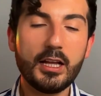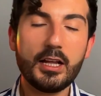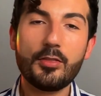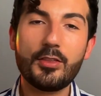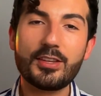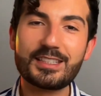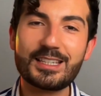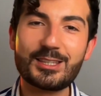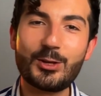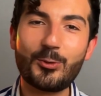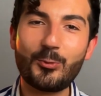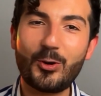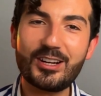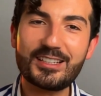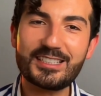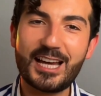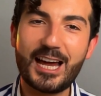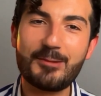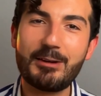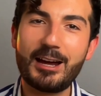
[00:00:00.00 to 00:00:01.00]
this is the one
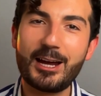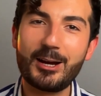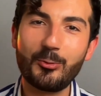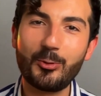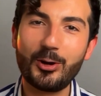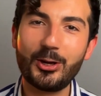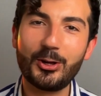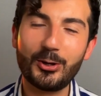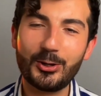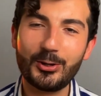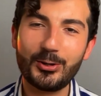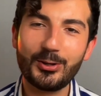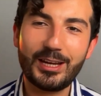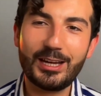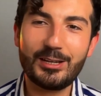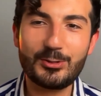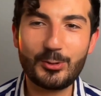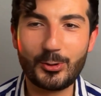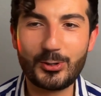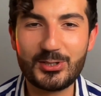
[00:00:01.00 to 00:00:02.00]
time I will
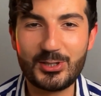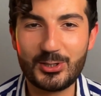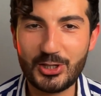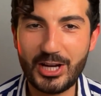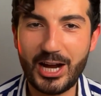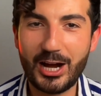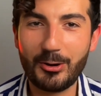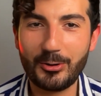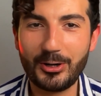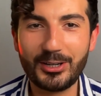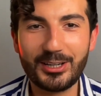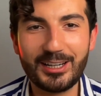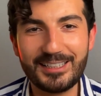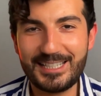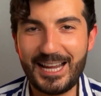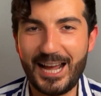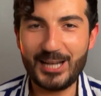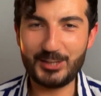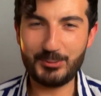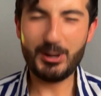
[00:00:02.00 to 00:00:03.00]
endorse a shower
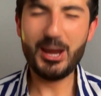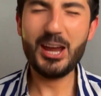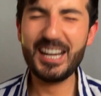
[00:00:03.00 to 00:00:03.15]
attachment.